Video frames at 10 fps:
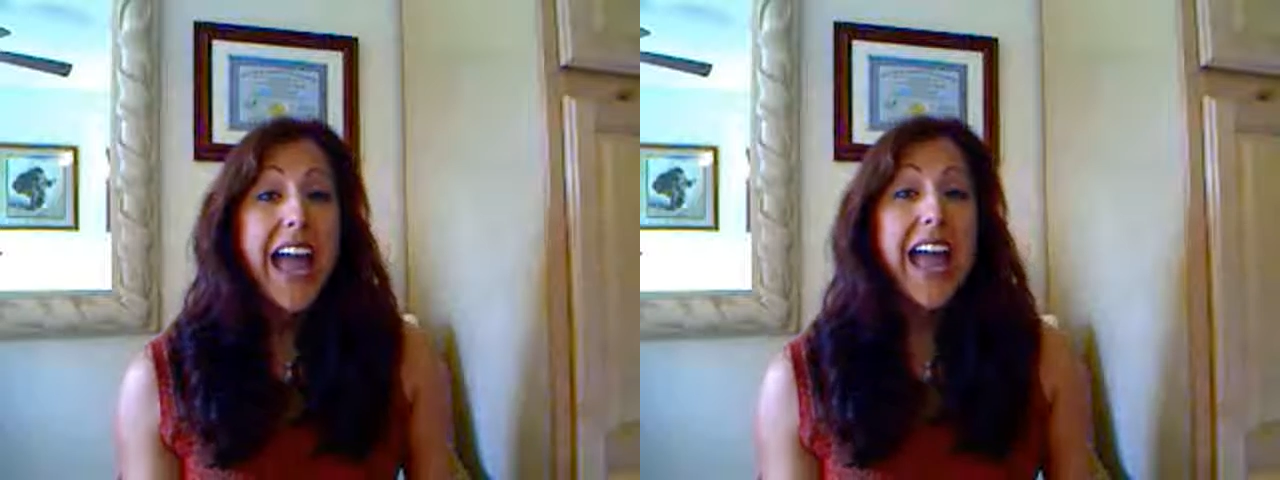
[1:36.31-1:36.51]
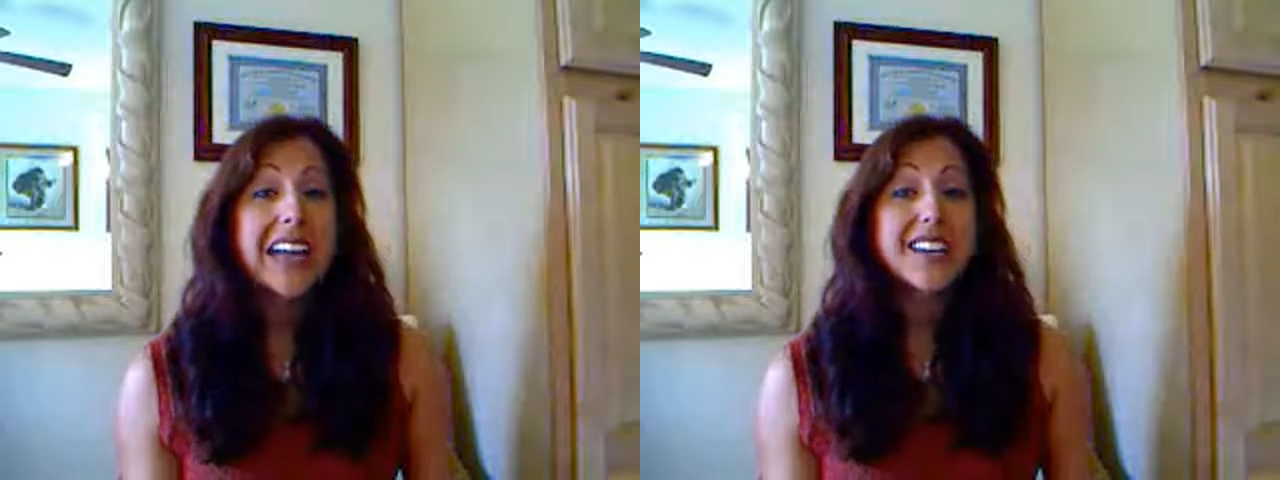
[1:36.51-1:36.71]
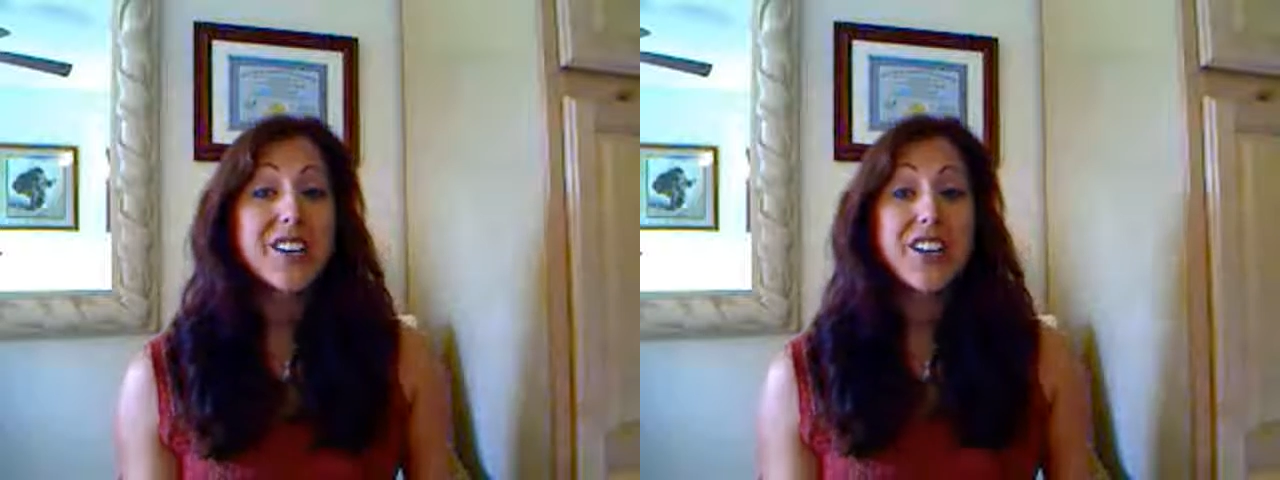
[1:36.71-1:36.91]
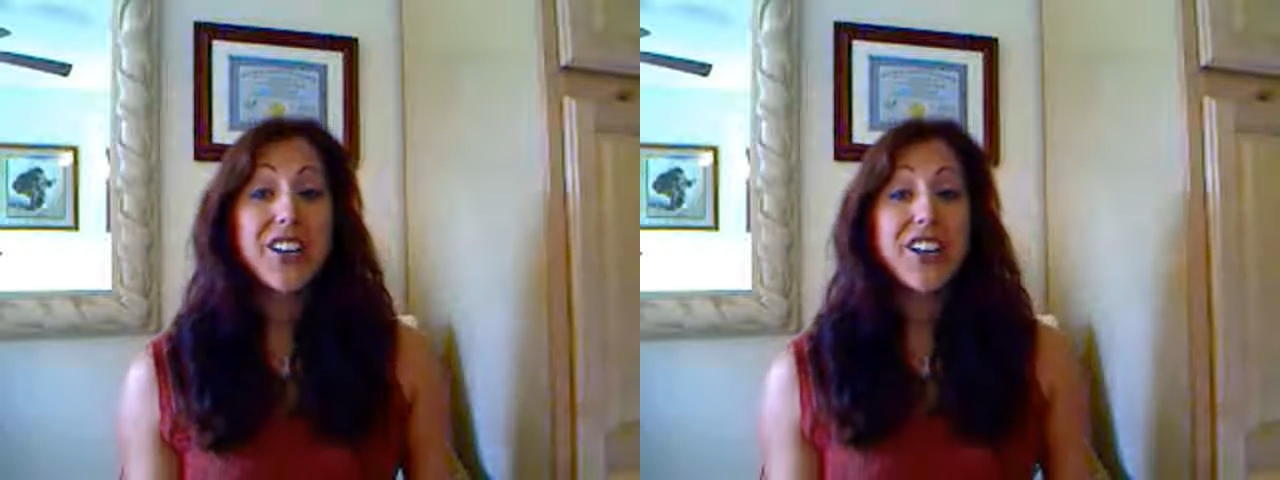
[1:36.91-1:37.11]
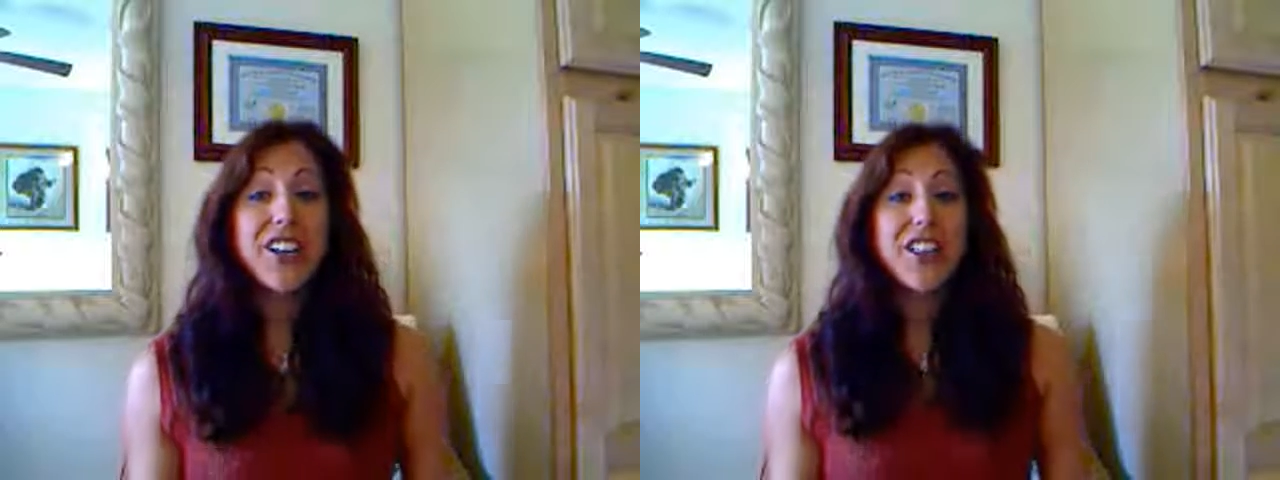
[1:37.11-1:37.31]
And
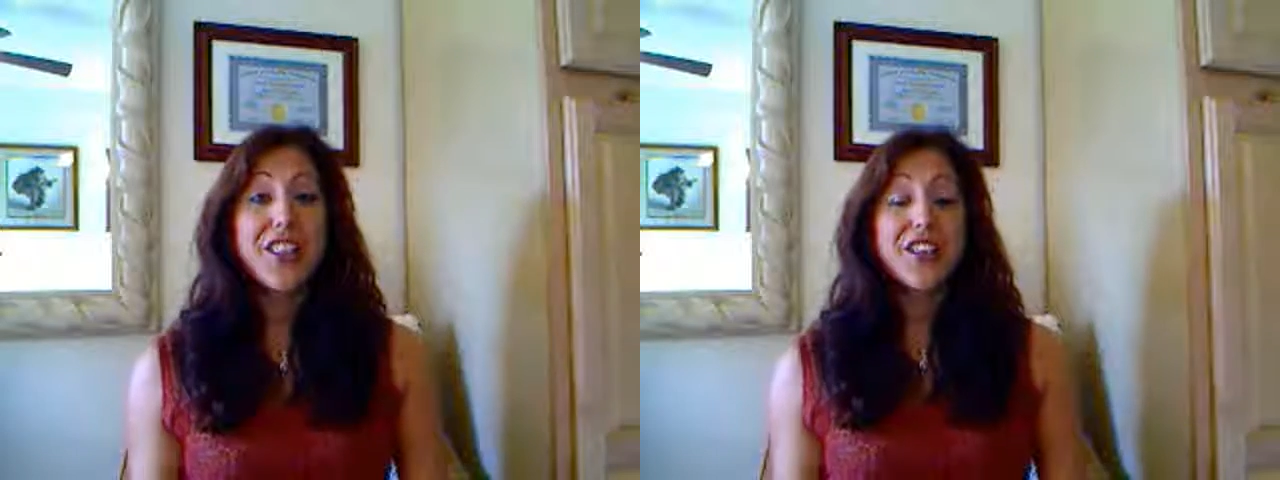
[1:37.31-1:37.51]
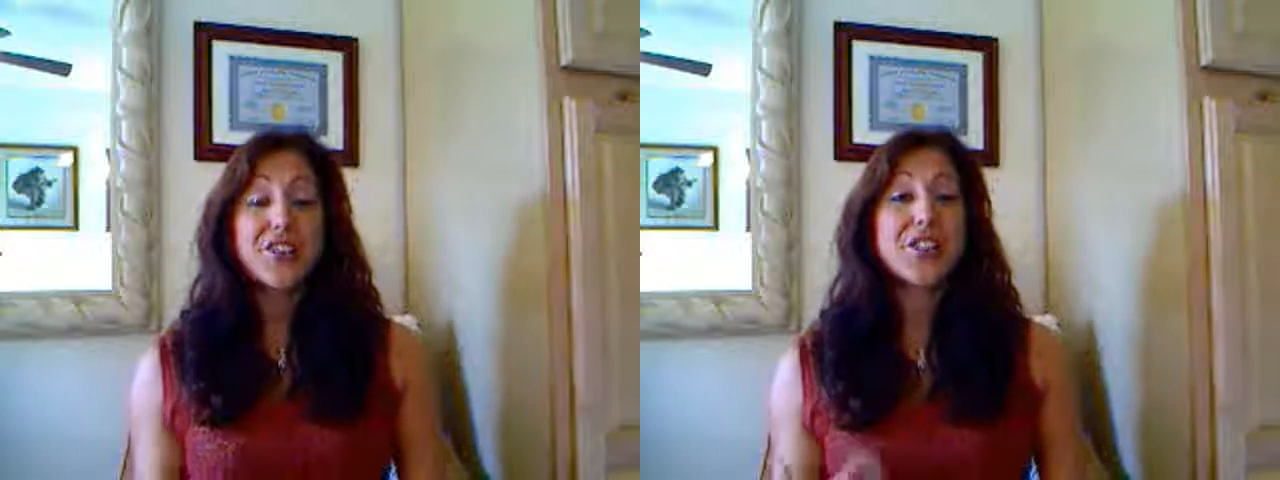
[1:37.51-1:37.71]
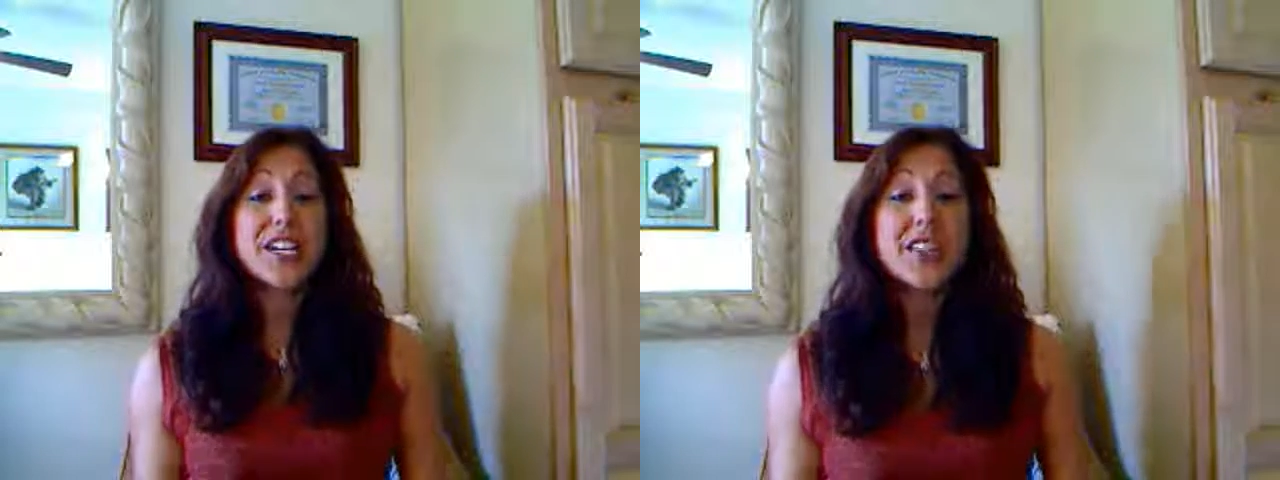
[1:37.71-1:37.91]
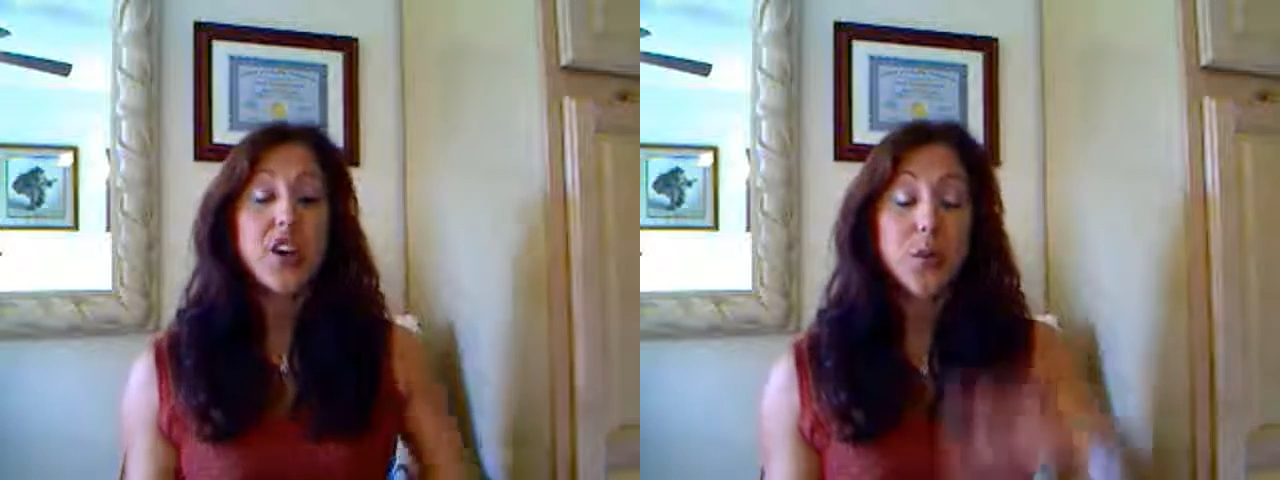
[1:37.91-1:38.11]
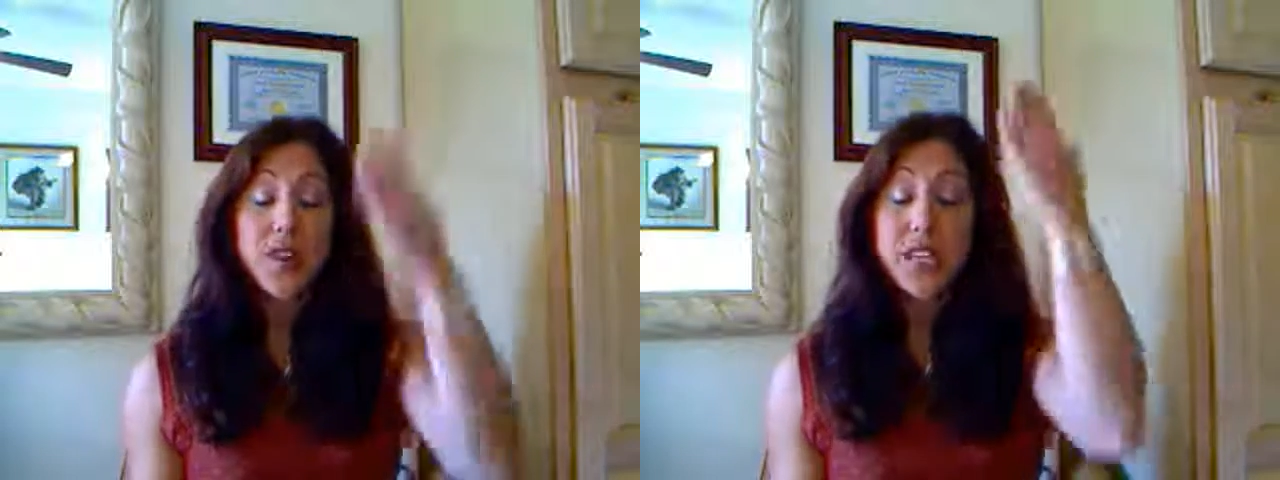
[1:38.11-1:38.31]
they're sitting
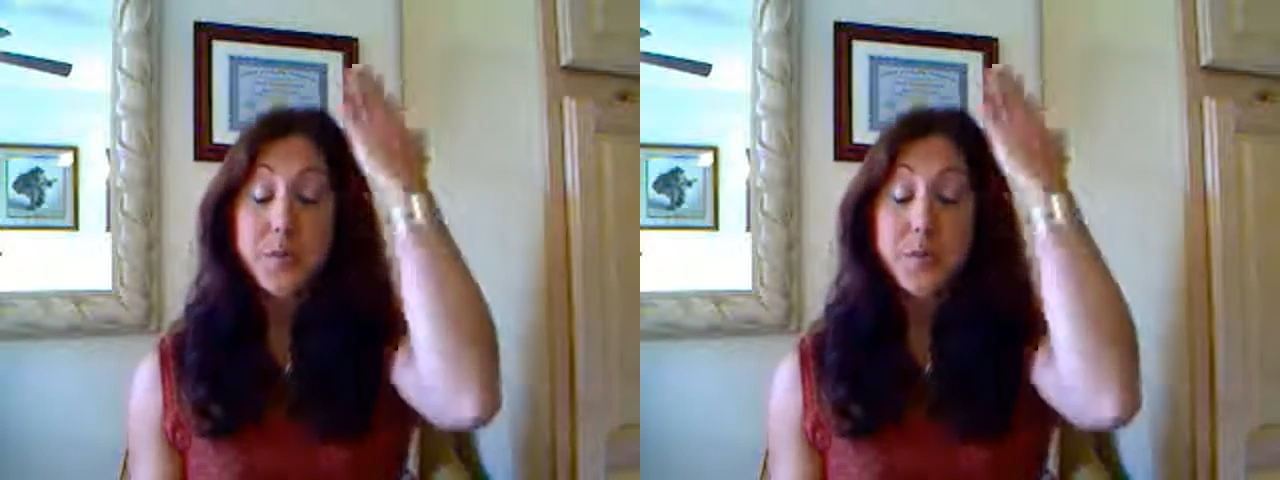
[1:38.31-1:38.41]
there with